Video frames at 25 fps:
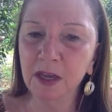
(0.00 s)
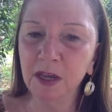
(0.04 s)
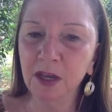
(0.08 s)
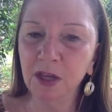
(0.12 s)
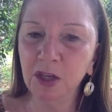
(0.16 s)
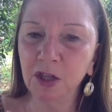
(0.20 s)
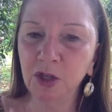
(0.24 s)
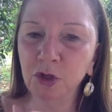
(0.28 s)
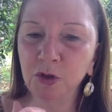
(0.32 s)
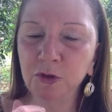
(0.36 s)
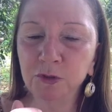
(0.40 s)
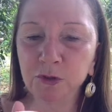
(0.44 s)

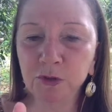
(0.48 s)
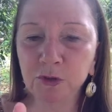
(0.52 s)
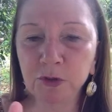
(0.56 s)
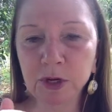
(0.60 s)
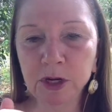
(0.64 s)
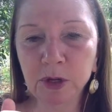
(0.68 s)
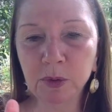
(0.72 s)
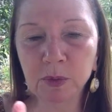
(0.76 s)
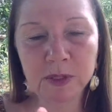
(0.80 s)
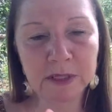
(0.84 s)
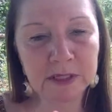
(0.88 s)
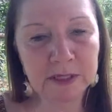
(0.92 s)
You
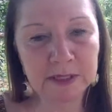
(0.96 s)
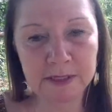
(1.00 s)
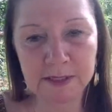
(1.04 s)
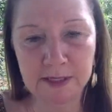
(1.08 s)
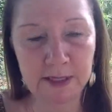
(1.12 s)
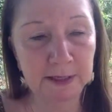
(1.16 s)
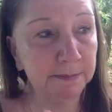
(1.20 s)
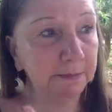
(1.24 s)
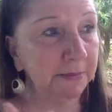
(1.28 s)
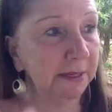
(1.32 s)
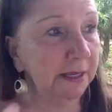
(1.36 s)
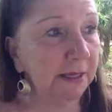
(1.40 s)
frequently
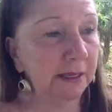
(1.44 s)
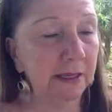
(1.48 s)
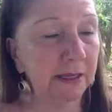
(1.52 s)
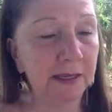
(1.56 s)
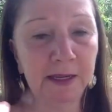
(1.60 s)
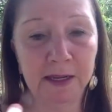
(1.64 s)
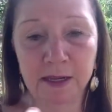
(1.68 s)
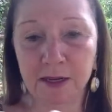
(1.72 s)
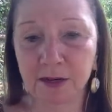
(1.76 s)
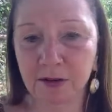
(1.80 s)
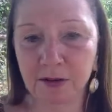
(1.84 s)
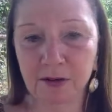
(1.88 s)
see me
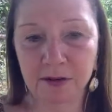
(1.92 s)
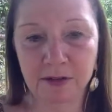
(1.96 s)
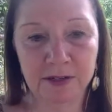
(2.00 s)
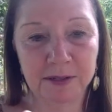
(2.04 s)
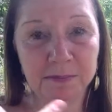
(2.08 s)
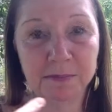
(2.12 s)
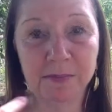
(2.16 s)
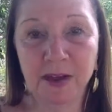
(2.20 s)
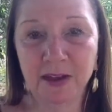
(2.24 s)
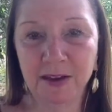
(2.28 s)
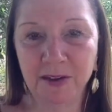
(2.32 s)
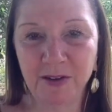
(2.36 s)
here
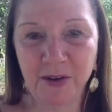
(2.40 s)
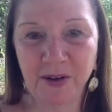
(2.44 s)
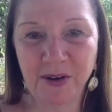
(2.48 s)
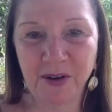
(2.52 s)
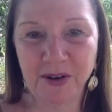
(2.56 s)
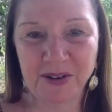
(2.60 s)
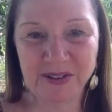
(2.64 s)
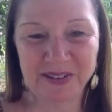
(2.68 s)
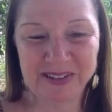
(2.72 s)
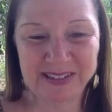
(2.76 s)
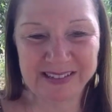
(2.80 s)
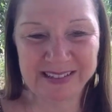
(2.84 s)
in my
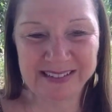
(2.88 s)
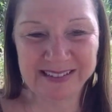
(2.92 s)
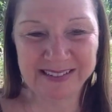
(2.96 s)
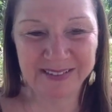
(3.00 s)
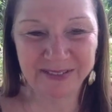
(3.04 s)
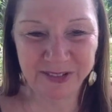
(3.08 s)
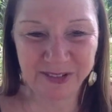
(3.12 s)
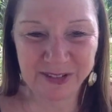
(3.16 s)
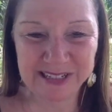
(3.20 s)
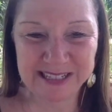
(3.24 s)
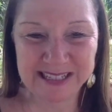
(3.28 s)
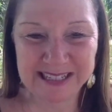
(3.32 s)
garden,
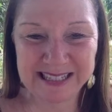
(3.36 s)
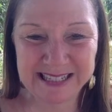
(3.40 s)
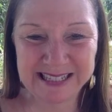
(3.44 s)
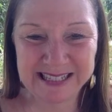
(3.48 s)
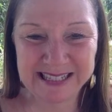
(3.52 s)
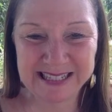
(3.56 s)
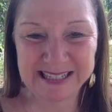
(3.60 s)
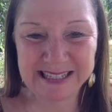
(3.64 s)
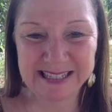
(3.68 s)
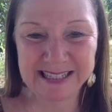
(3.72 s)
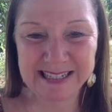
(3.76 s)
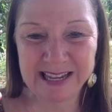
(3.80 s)
for
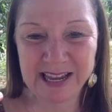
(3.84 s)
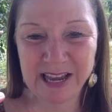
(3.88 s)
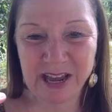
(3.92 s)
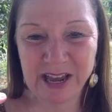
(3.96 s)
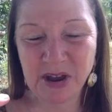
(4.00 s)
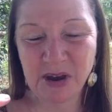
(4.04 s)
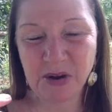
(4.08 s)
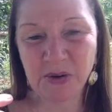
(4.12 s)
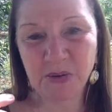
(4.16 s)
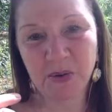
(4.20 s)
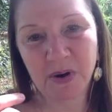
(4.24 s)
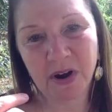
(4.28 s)
instance,
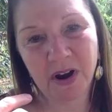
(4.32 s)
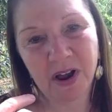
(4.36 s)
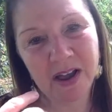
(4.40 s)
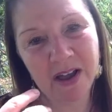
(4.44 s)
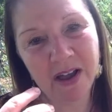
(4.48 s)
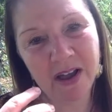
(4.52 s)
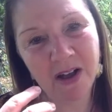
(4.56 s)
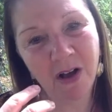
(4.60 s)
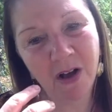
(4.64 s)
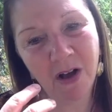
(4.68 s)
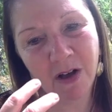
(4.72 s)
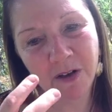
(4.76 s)
where
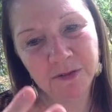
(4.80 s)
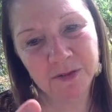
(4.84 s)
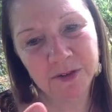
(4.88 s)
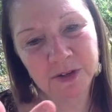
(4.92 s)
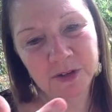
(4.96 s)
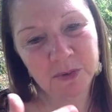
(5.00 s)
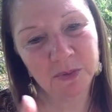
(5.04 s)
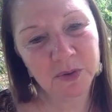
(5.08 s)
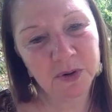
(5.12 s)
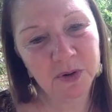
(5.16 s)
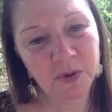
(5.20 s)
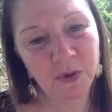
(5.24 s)
I
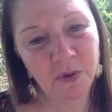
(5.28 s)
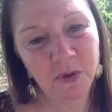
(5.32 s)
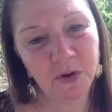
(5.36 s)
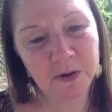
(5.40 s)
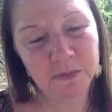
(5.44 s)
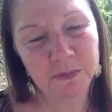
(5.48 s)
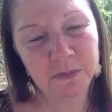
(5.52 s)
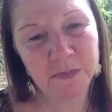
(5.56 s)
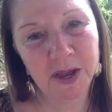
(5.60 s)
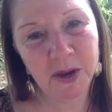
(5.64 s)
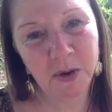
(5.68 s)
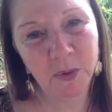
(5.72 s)
often
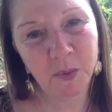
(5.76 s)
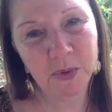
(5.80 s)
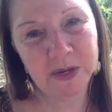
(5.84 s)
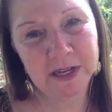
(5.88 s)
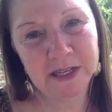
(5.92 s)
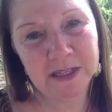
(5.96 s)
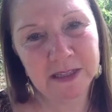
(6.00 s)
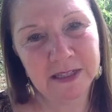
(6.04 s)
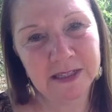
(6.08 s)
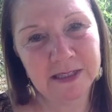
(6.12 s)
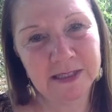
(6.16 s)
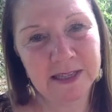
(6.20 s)
record my
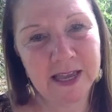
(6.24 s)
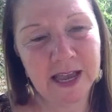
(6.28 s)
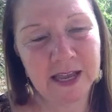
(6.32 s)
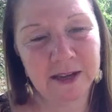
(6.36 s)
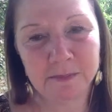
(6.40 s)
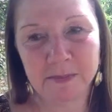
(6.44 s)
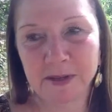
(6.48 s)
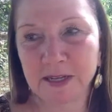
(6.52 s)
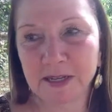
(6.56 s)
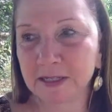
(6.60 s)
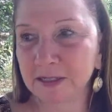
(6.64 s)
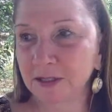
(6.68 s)
weekly
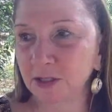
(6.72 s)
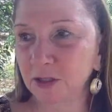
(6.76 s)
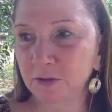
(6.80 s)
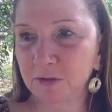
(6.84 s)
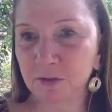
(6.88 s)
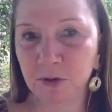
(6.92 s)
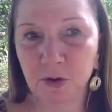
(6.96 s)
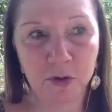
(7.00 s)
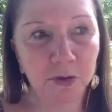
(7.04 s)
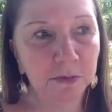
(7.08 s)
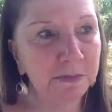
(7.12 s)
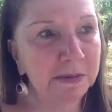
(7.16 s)
segments. You've
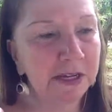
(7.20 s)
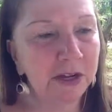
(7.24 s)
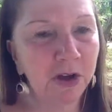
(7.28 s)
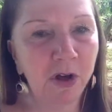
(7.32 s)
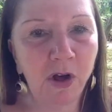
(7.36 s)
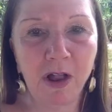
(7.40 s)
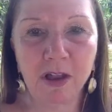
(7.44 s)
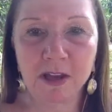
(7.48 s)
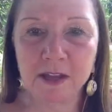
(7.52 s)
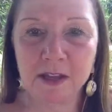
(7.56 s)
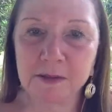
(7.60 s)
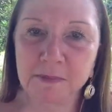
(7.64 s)
heard me
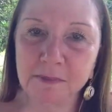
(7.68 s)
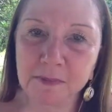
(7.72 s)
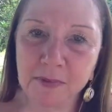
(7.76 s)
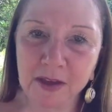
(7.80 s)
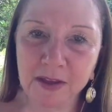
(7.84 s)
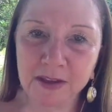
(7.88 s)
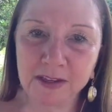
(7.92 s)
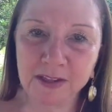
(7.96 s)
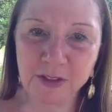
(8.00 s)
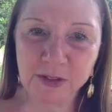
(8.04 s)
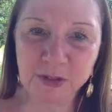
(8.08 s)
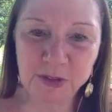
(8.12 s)
call it
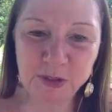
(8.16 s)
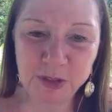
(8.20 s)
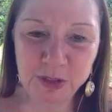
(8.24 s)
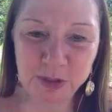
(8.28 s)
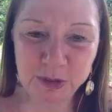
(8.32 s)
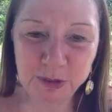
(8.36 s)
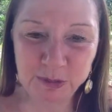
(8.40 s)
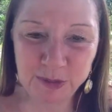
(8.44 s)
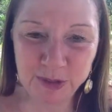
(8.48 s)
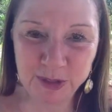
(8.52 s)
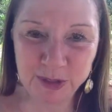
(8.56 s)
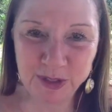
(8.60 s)
my
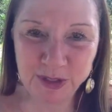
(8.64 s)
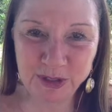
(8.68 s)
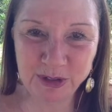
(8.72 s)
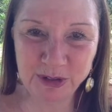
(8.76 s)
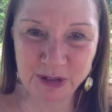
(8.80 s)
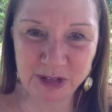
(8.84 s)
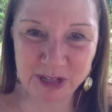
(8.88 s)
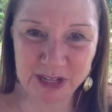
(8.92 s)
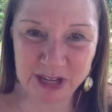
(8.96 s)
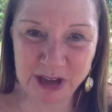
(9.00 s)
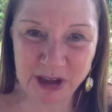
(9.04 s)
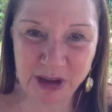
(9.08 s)
YouTube
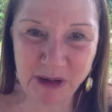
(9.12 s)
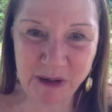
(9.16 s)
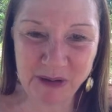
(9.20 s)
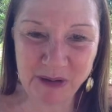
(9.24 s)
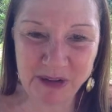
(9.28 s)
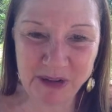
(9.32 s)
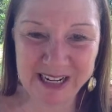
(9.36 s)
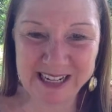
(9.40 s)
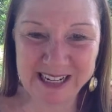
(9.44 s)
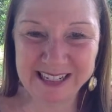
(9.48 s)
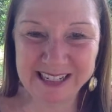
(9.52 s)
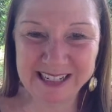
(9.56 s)
studio,
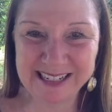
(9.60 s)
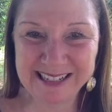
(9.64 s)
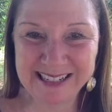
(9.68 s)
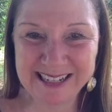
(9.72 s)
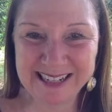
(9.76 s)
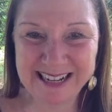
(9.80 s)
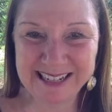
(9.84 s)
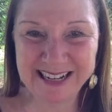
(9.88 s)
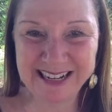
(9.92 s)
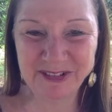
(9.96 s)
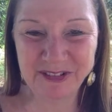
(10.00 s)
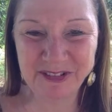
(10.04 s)
and
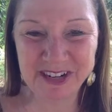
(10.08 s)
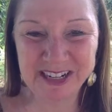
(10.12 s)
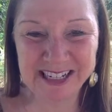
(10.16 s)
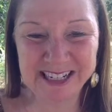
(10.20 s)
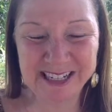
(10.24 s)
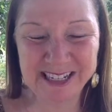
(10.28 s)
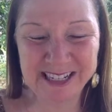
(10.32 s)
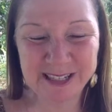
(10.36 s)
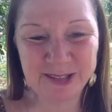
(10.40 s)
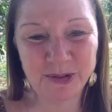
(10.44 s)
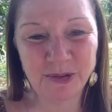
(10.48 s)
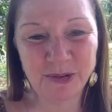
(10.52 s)
it
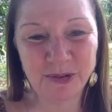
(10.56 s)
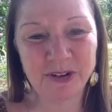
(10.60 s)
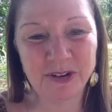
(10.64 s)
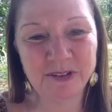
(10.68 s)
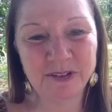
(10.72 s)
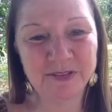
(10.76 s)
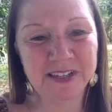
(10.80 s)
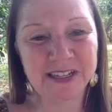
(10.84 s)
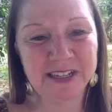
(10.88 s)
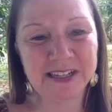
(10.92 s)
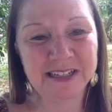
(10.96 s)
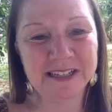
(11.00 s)
really sort
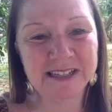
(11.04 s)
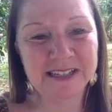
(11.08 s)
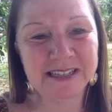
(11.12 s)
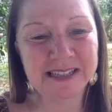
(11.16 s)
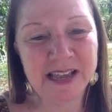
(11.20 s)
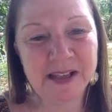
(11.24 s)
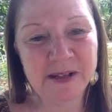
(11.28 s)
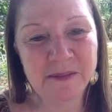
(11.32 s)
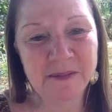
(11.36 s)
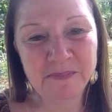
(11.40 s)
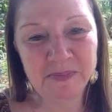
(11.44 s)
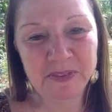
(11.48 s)
of is.
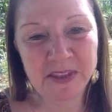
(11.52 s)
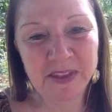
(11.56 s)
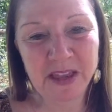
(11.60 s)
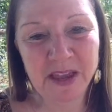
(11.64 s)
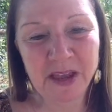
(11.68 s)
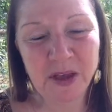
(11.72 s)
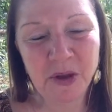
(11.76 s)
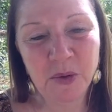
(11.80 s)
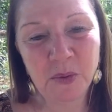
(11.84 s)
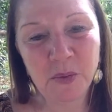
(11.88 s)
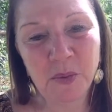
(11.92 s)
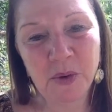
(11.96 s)

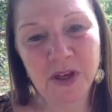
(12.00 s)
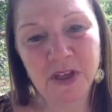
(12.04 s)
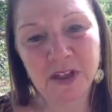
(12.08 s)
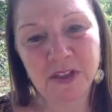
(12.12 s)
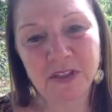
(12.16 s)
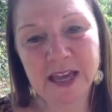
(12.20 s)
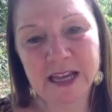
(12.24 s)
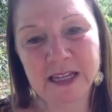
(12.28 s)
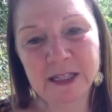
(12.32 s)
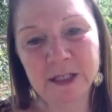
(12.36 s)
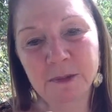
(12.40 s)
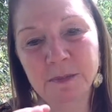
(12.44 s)
Well,
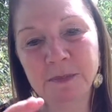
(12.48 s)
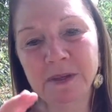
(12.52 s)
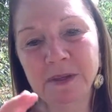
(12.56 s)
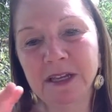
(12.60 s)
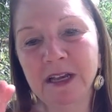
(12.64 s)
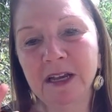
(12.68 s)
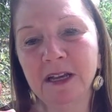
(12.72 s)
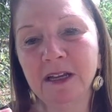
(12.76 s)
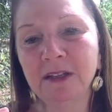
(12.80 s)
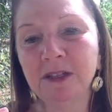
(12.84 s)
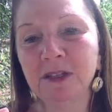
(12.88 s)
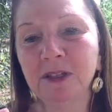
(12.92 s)
that's
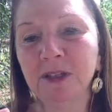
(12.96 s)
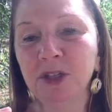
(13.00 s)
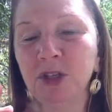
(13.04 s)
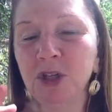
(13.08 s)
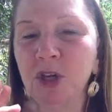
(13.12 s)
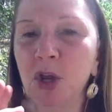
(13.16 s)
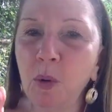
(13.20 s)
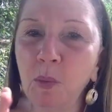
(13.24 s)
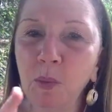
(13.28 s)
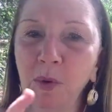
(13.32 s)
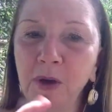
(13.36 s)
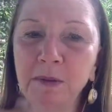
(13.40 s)
because
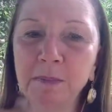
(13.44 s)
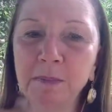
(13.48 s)
no one